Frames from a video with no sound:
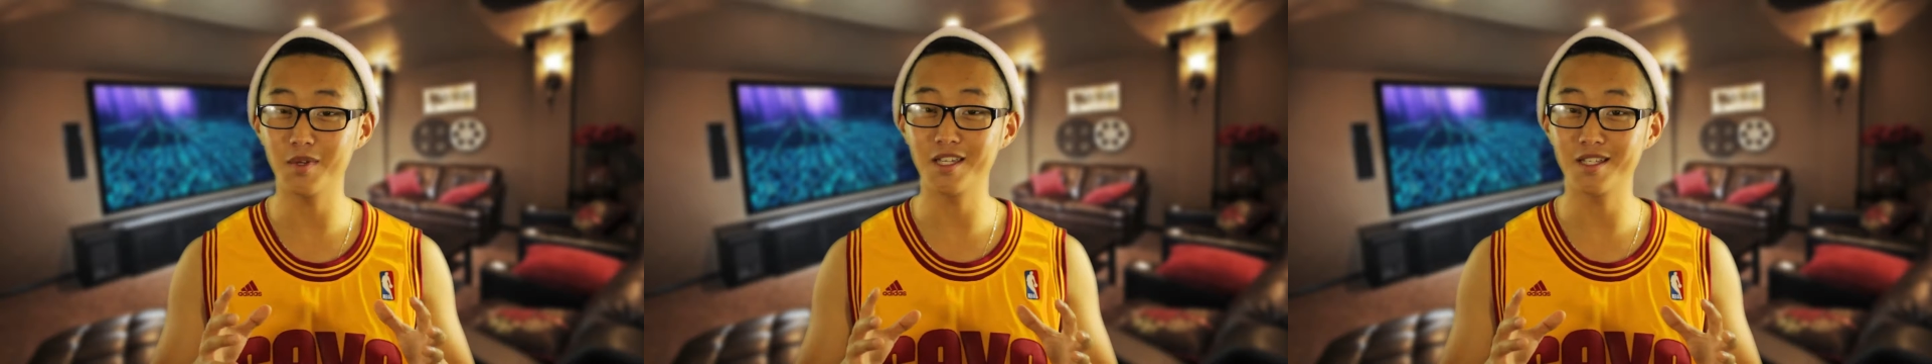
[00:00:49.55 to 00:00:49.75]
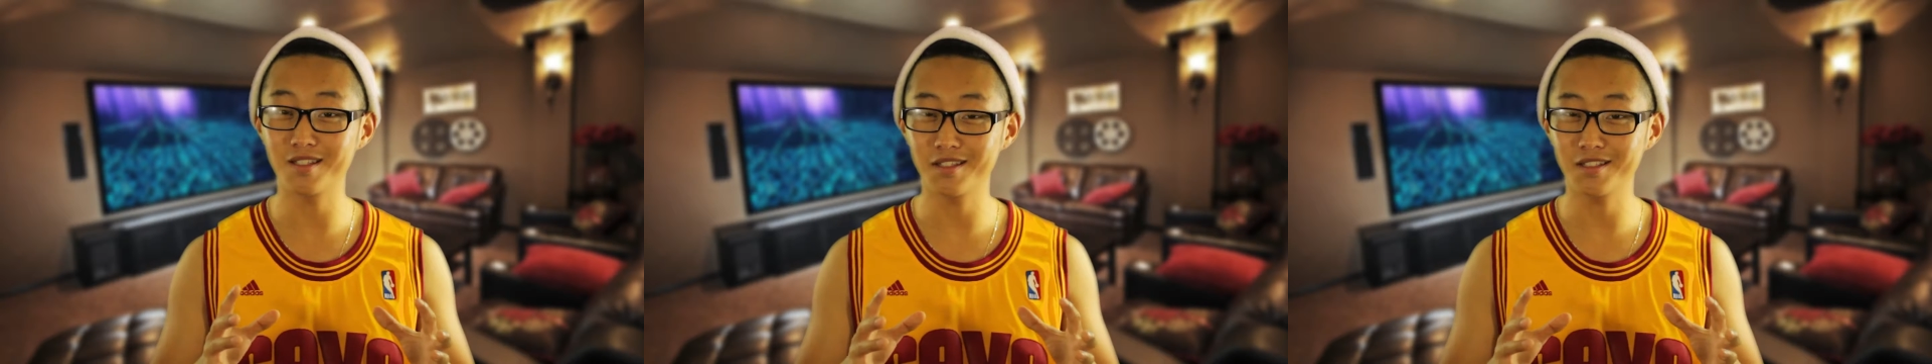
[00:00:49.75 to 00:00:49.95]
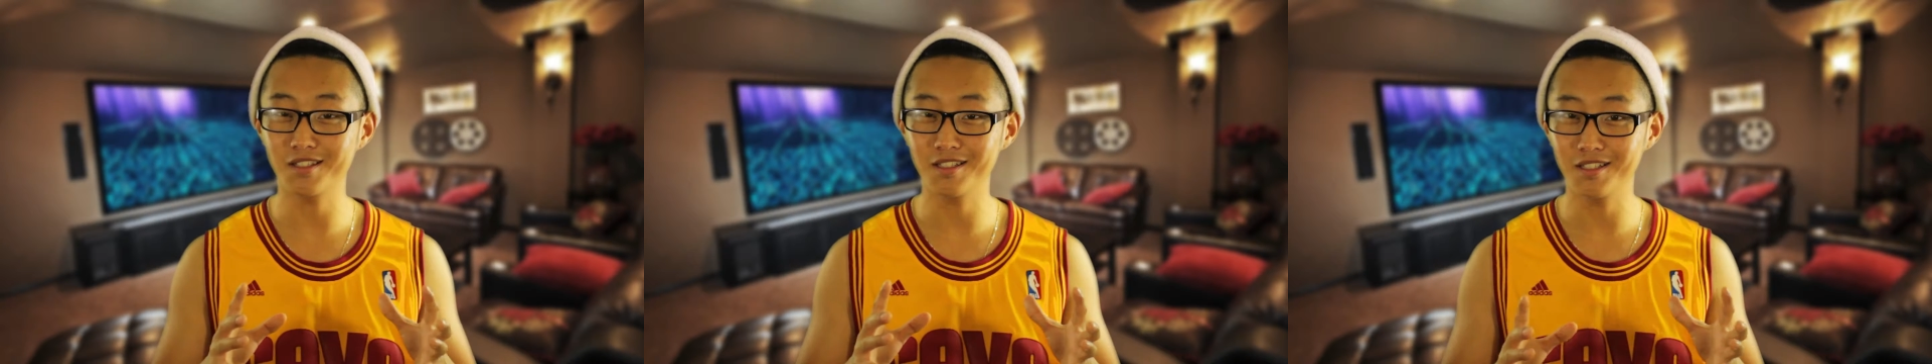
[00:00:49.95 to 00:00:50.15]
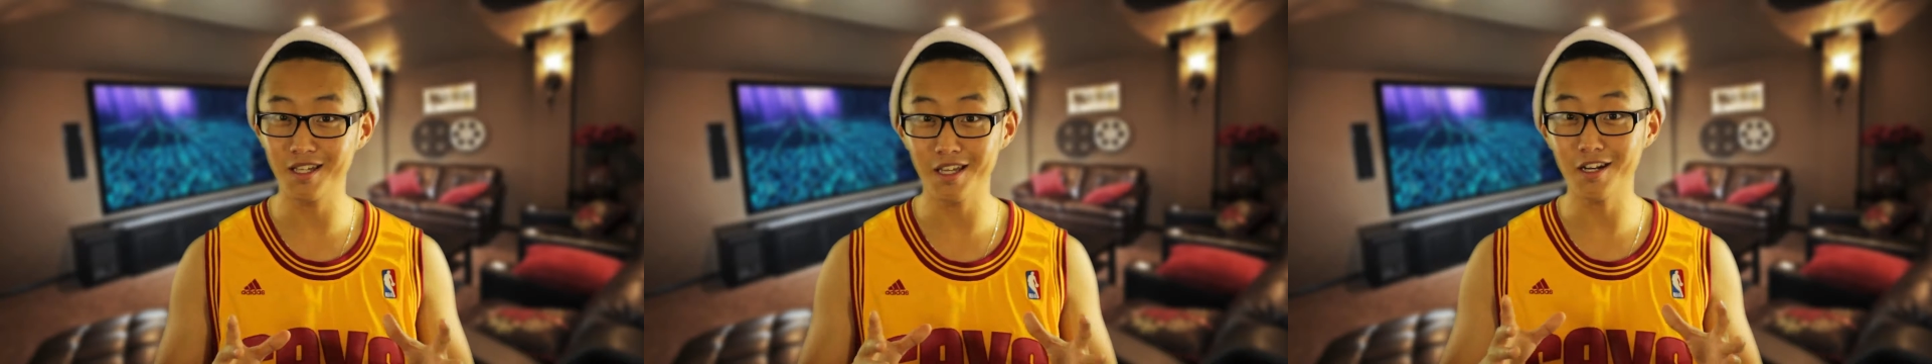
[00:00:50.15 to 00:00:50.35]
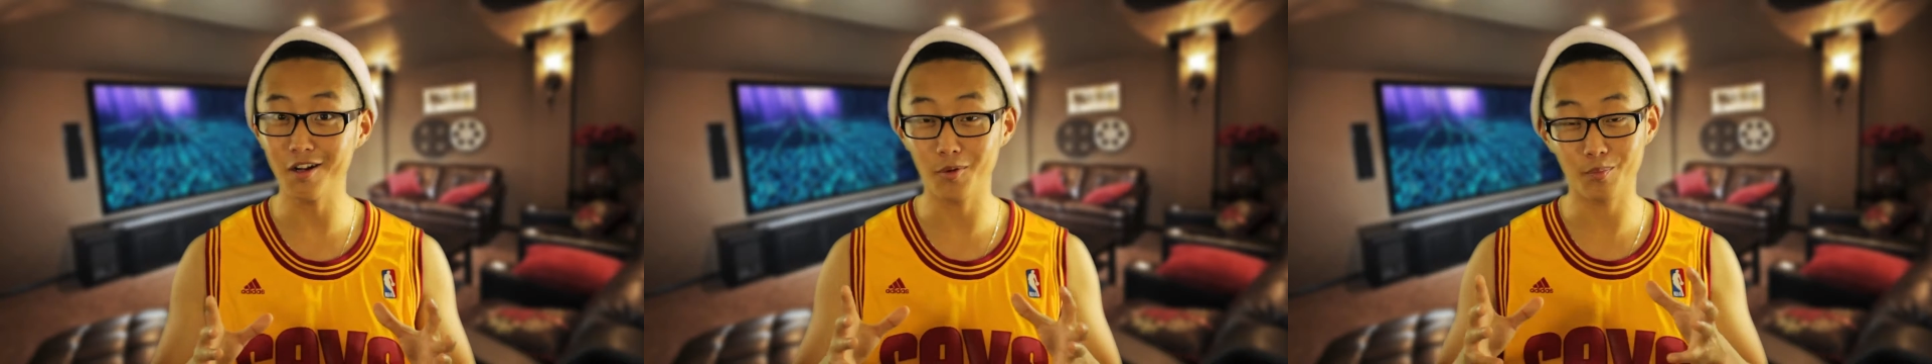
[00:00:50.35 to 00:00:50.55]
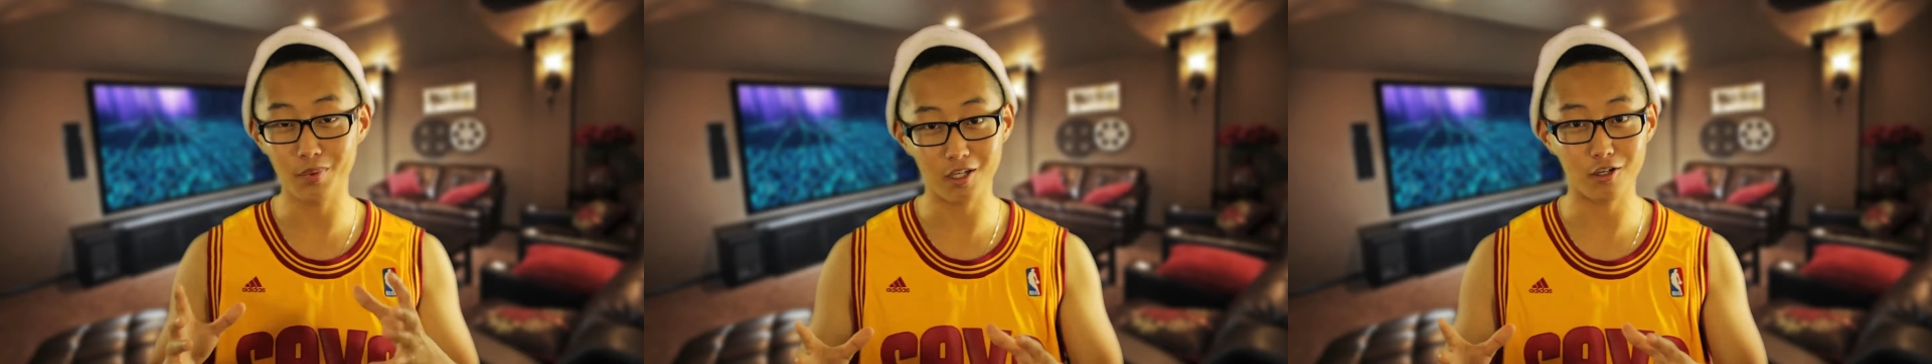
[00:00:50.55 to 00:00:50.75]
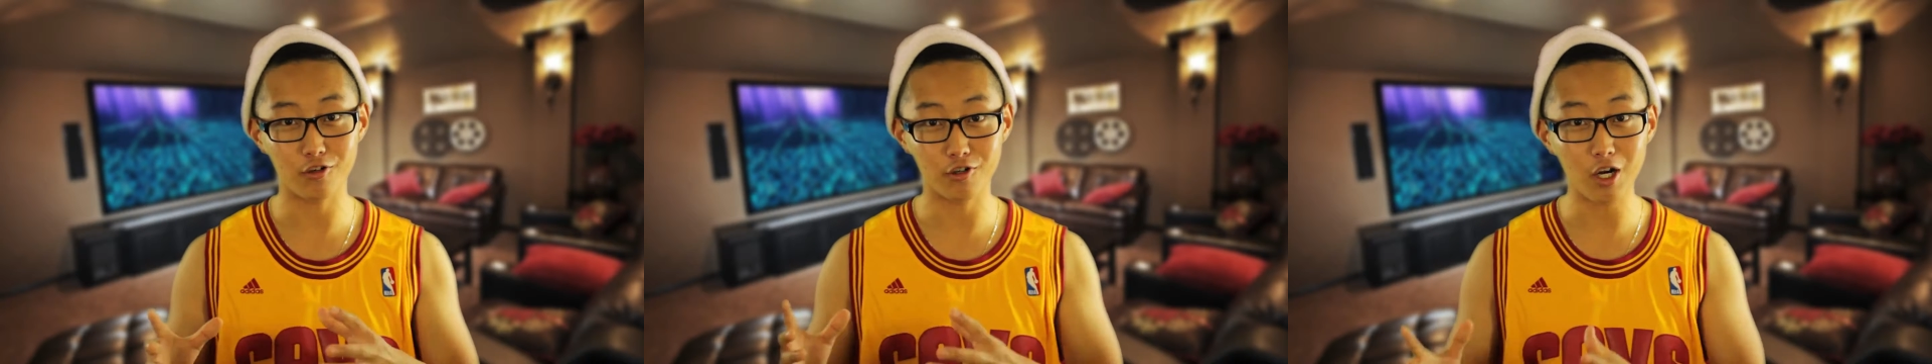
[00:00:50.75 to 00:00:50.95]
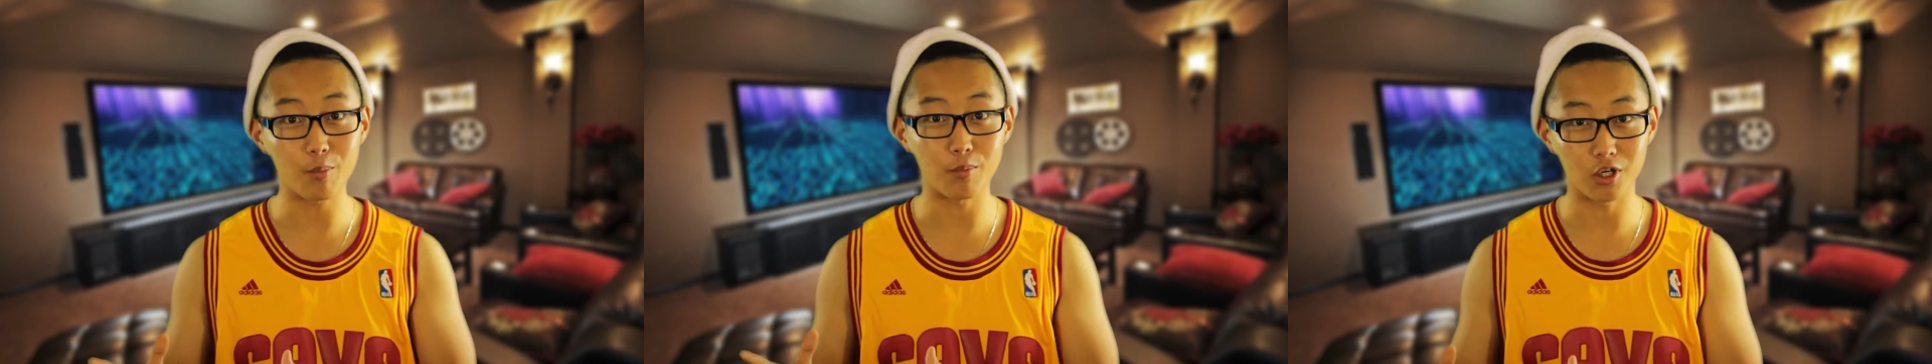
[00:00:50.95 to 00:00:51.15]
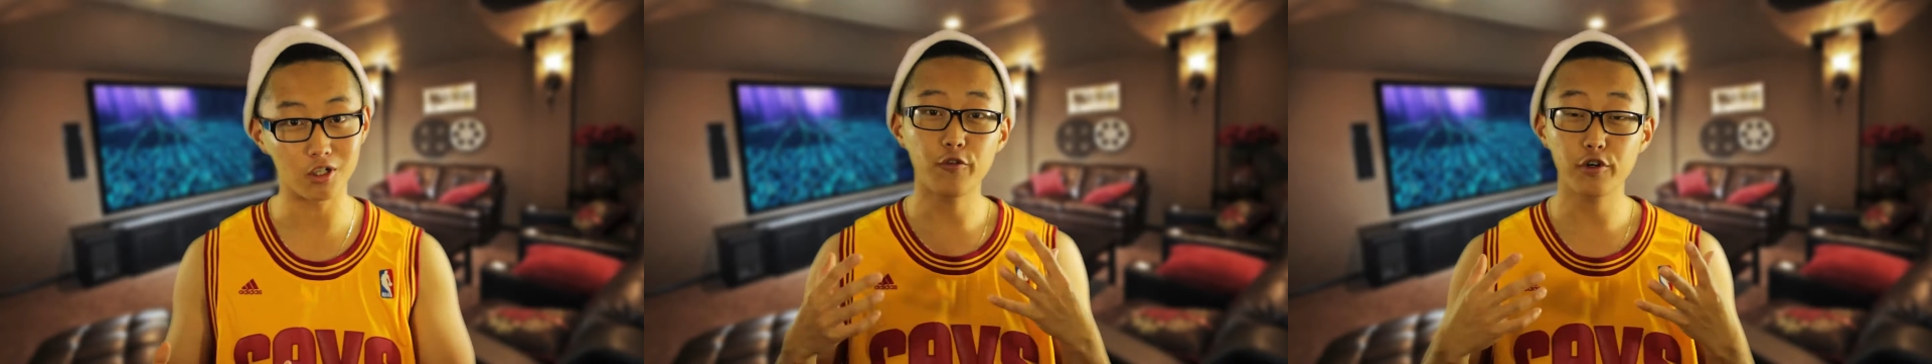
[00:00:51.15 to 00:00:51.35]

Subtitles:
it means get a bigger number.